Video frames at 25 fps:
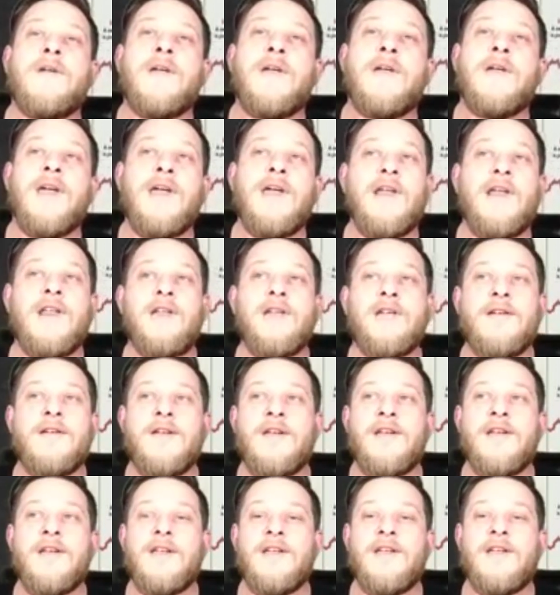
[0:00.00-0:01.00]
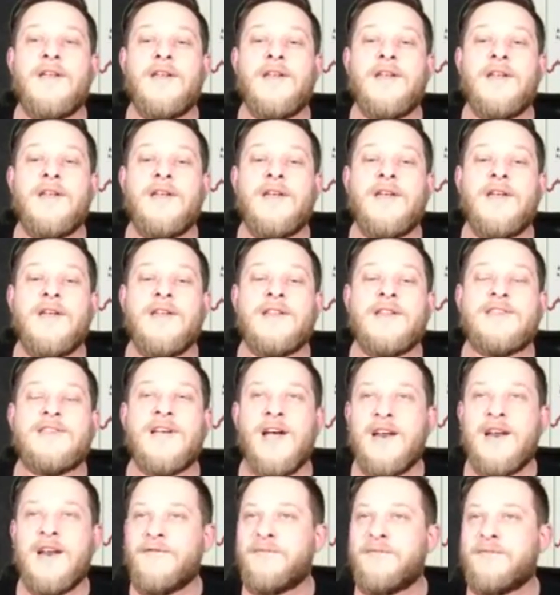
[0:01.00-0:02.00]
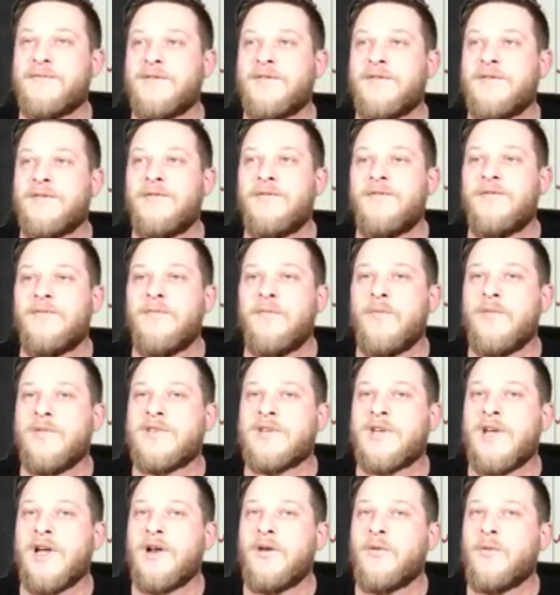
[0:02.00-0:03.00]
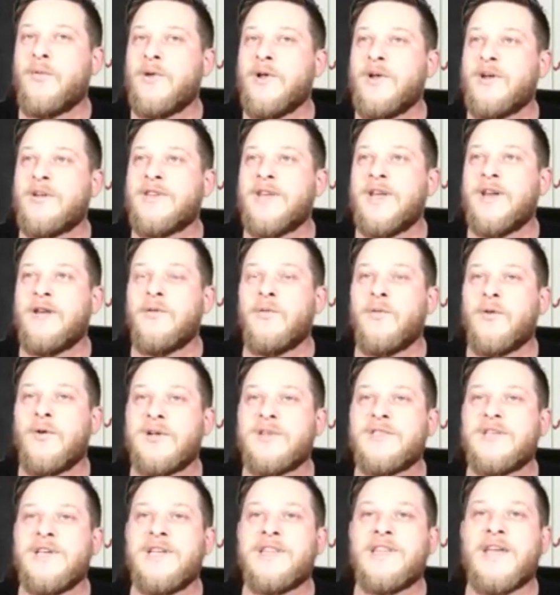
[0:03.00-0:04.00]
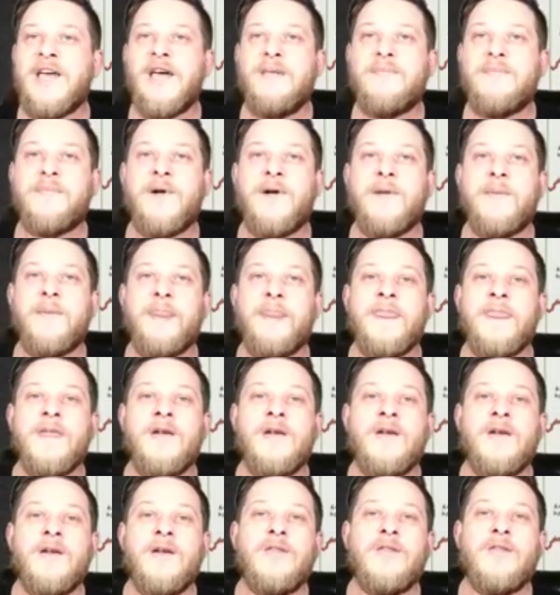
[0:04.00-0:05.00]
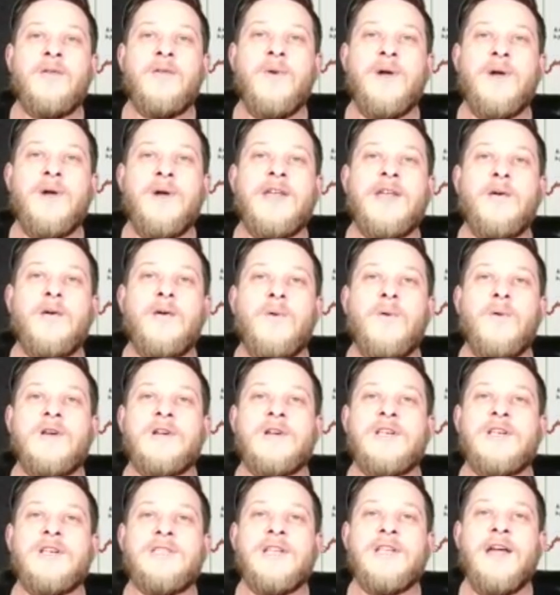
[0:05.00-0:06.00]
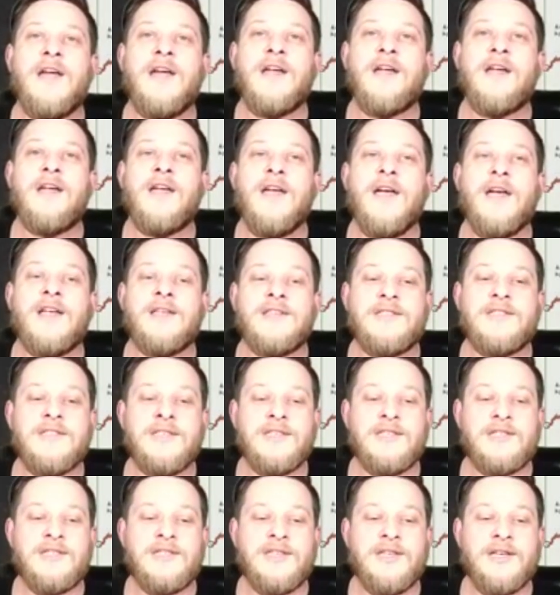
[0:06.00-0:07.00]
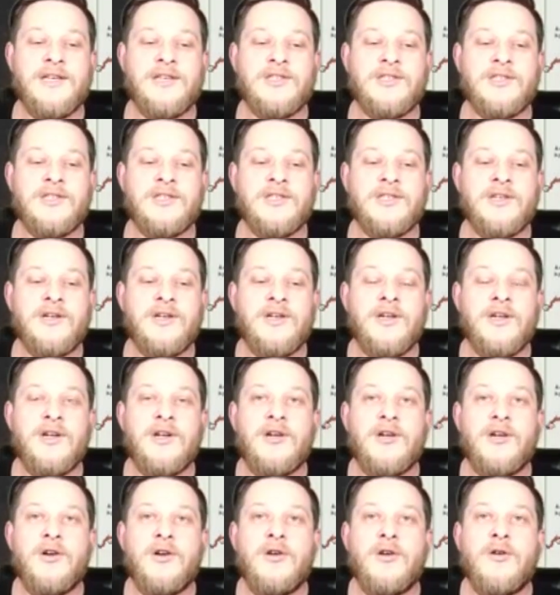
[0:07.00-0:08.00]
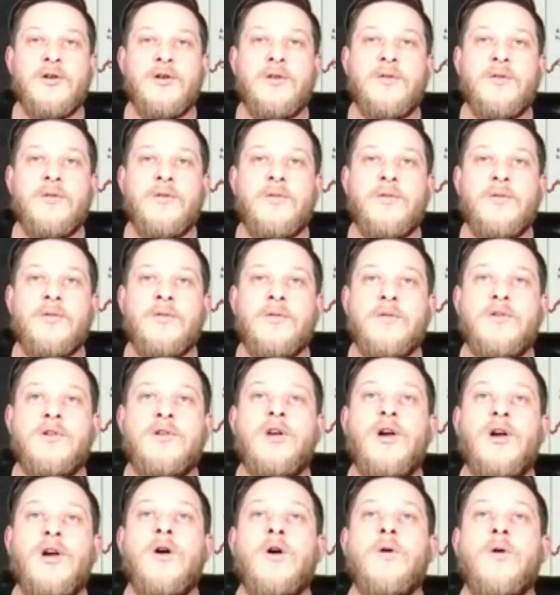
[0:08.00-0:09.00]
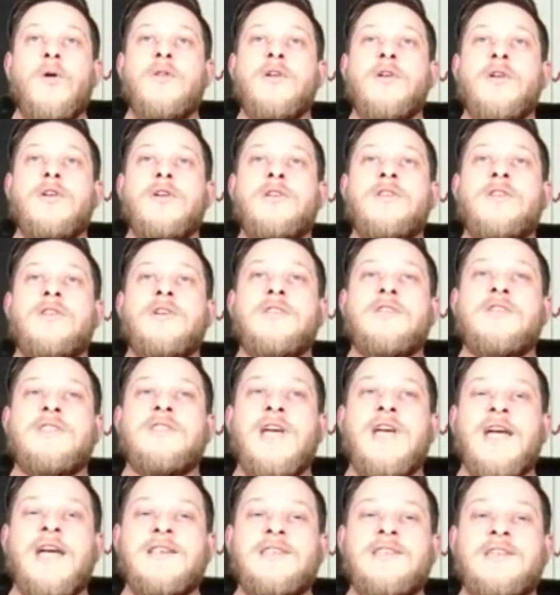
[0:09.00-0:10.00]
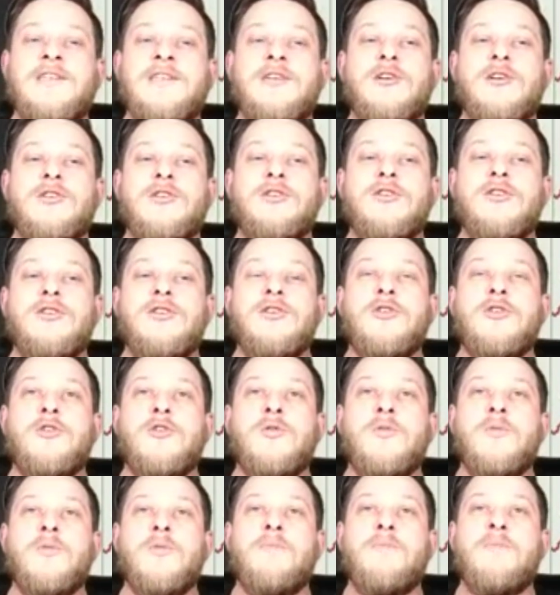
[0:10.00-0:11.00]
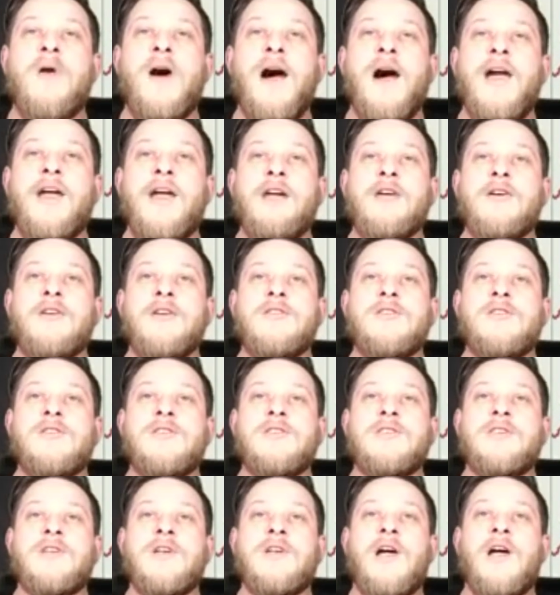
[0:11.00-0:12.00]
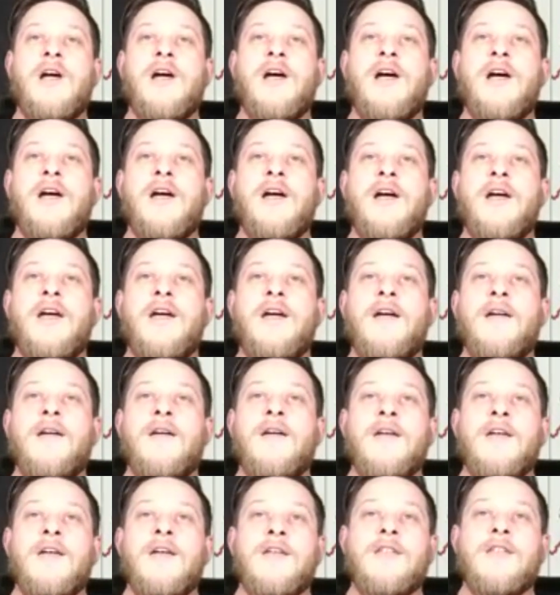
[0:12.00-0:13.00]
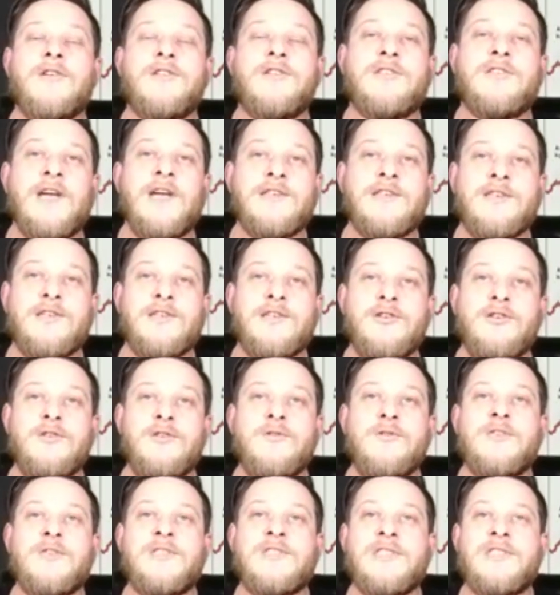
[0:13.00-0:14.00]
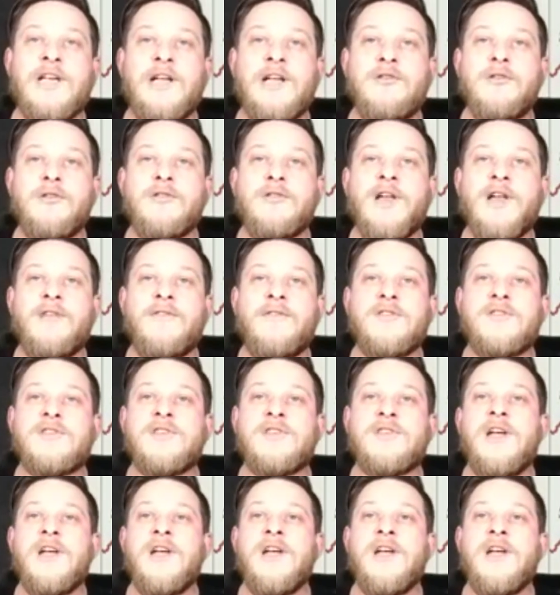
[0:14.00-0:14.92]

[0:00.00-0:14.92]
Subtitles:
And it's kind of weird that it works like that, but the way that it works is that as these things go, they're testing new buyers, they're testing new seller levels,